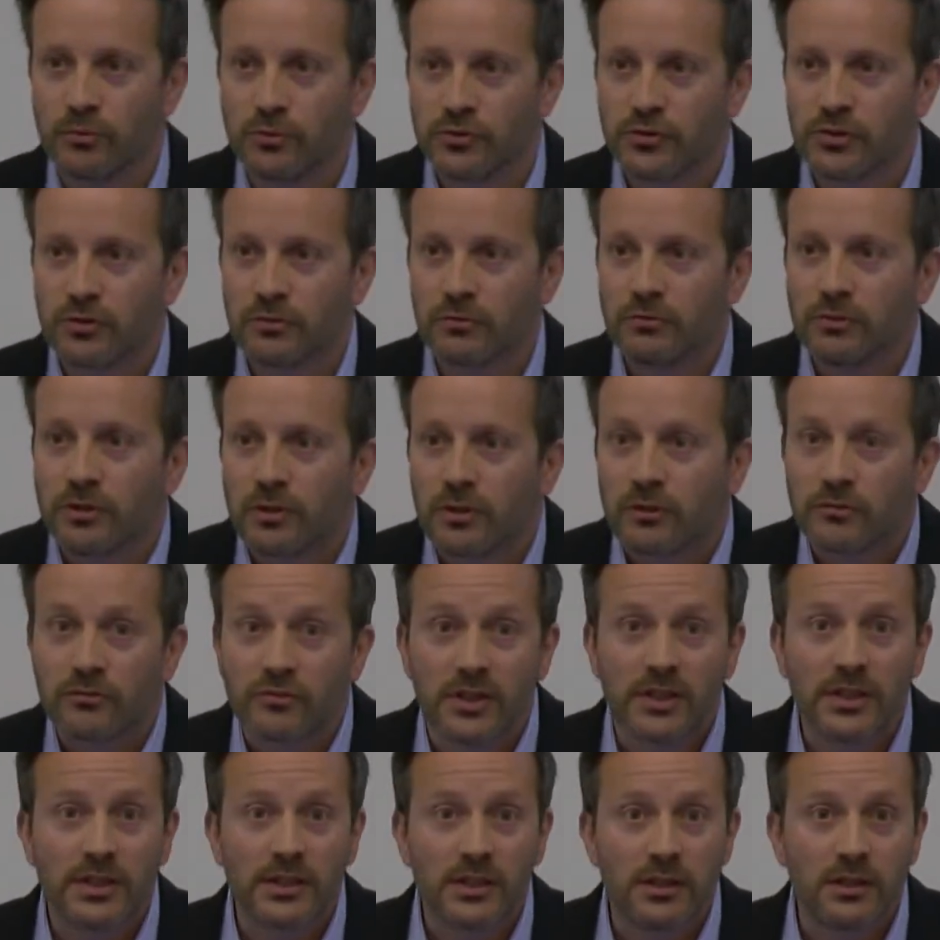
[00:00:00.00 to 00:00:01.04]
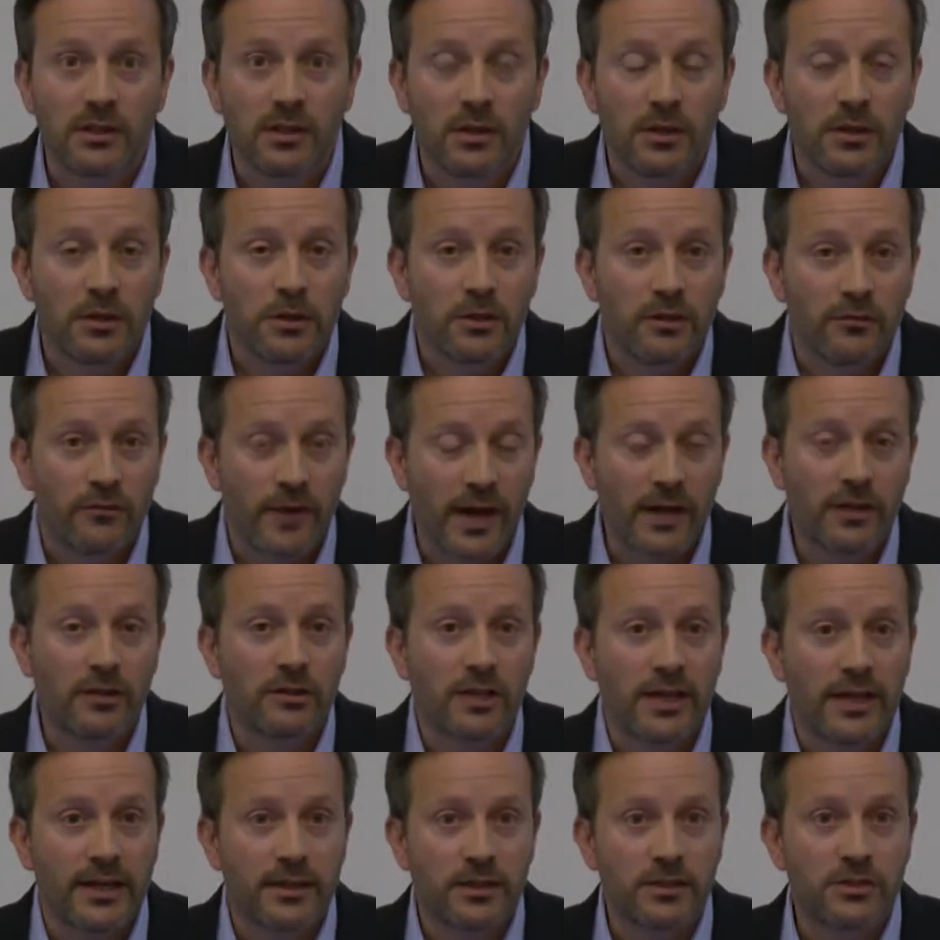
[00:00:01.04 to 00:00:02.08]
So, you know, the
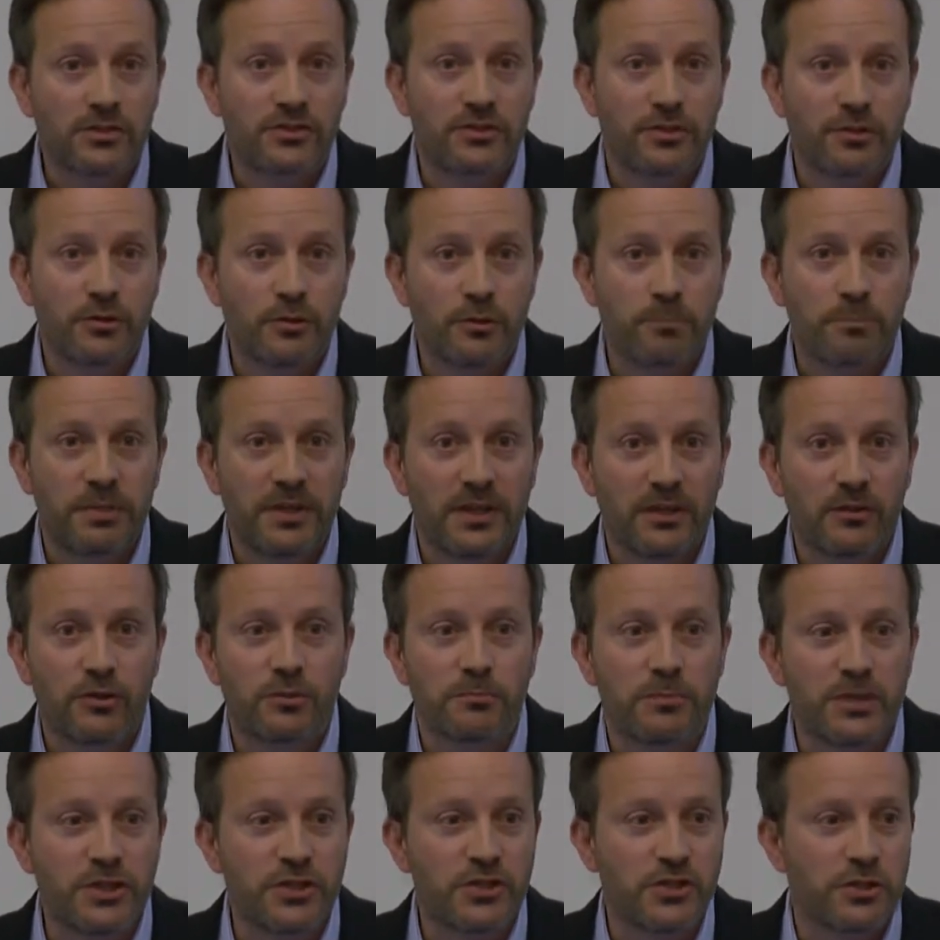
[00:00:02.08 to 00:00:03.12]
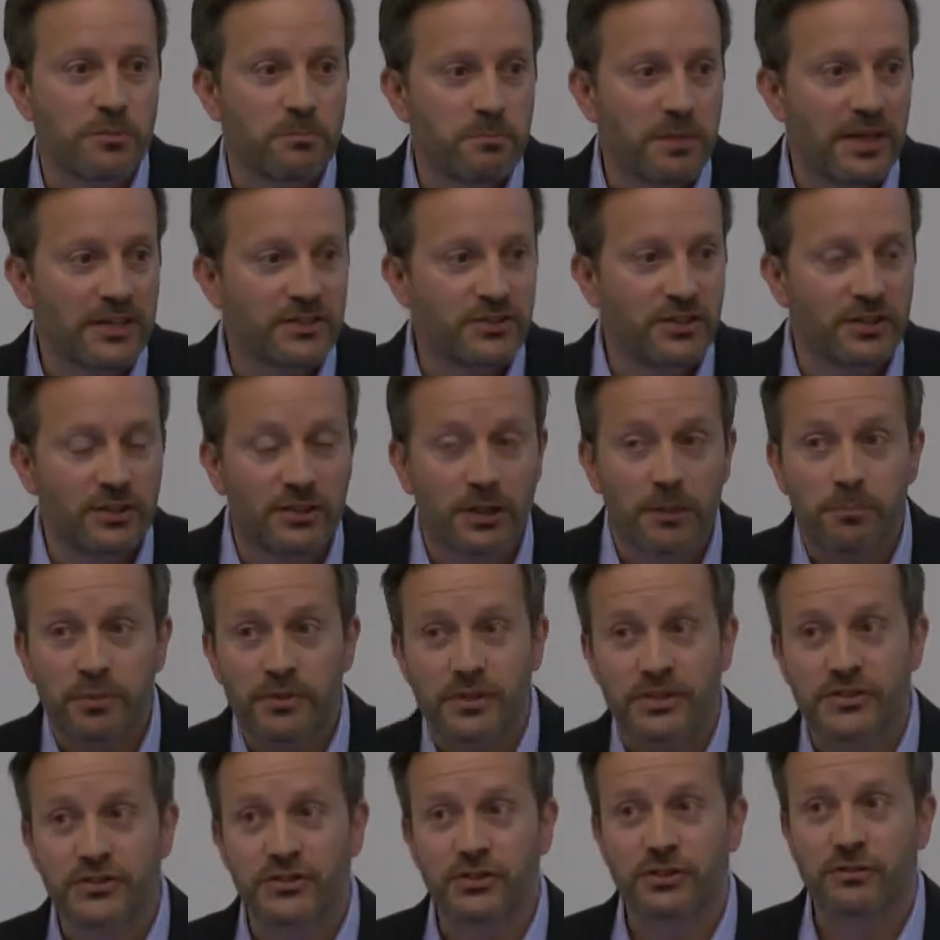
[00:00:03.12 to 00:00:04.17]
regulators, the European Commission, basically
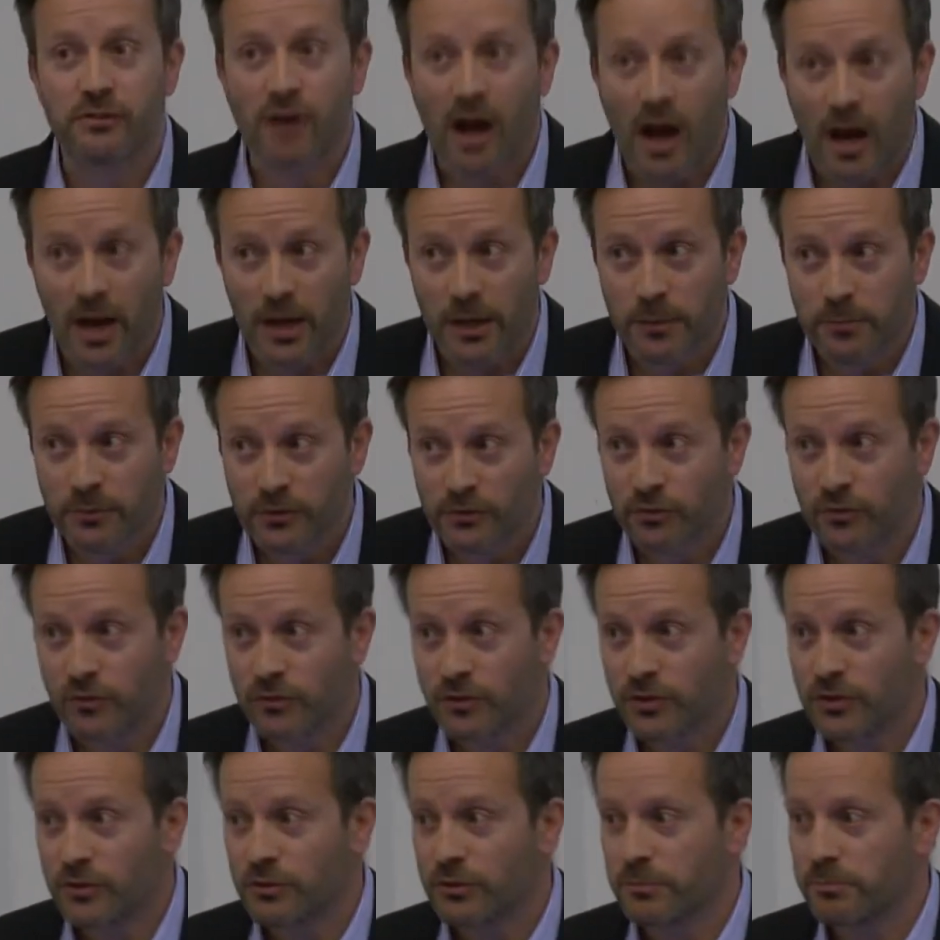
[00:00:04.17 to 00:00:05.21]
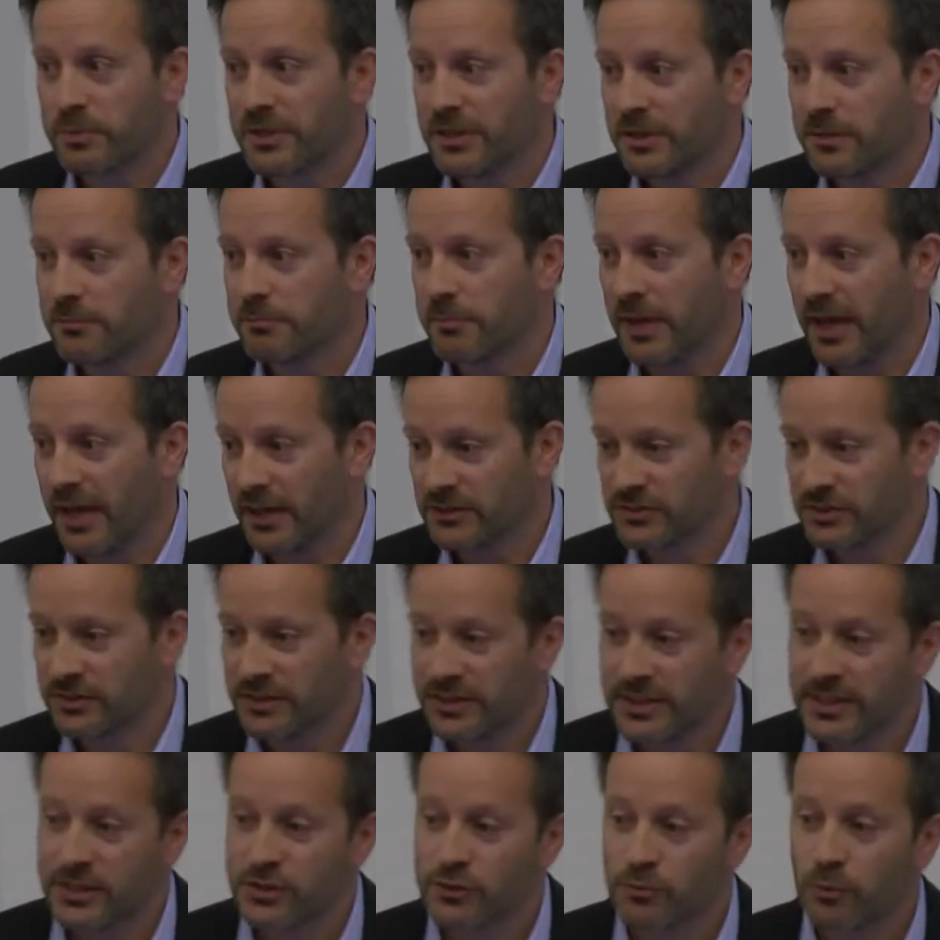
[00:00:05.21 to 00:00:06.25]
prescribed to the European banks that
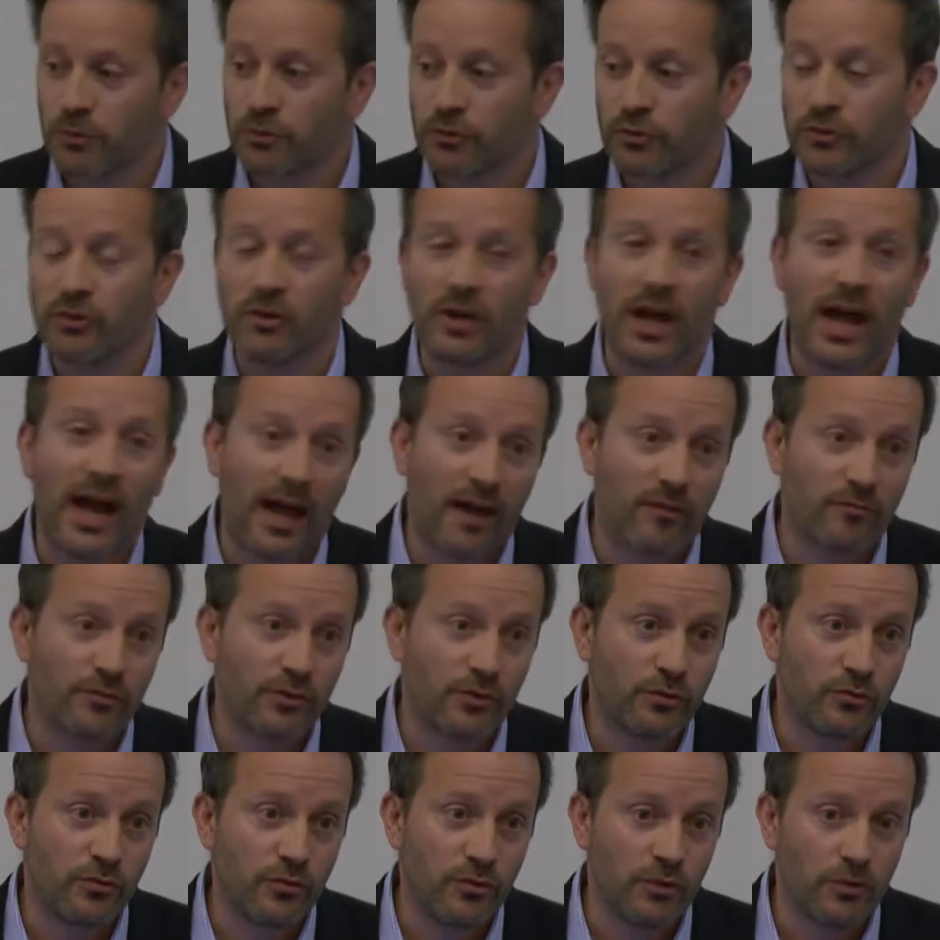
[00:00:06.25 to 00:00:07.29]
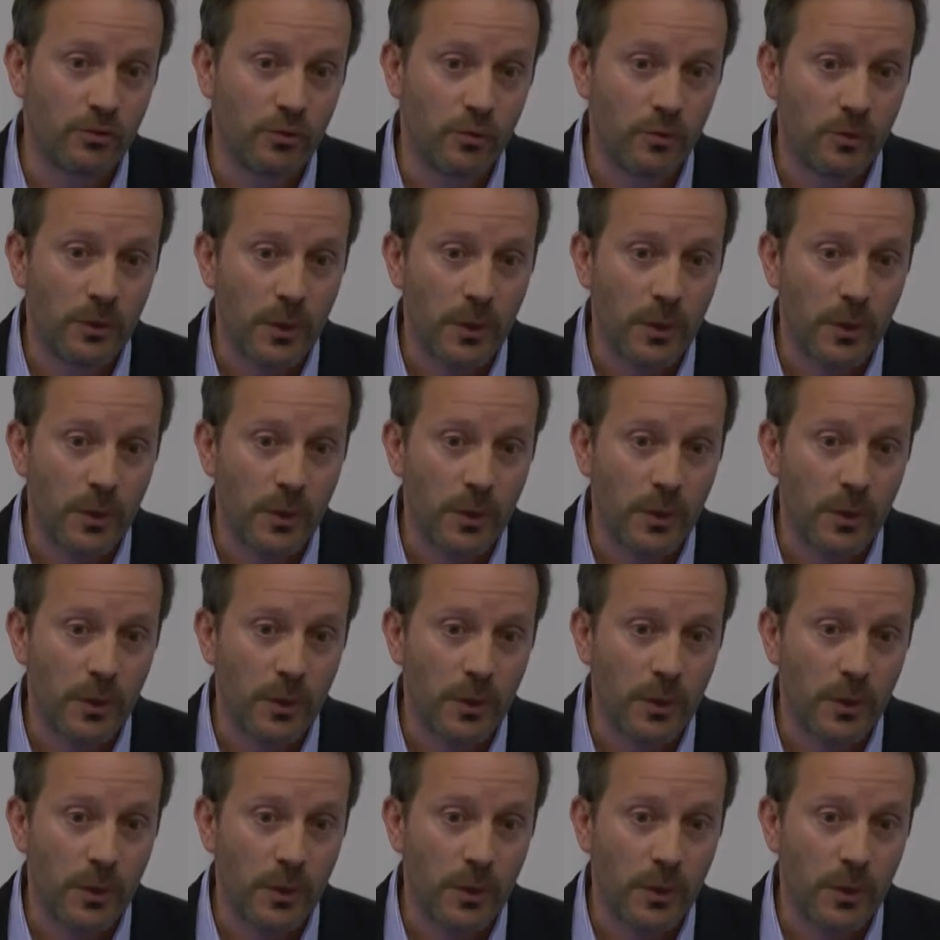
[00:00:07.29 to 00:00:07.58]
here's what you're going to have to do.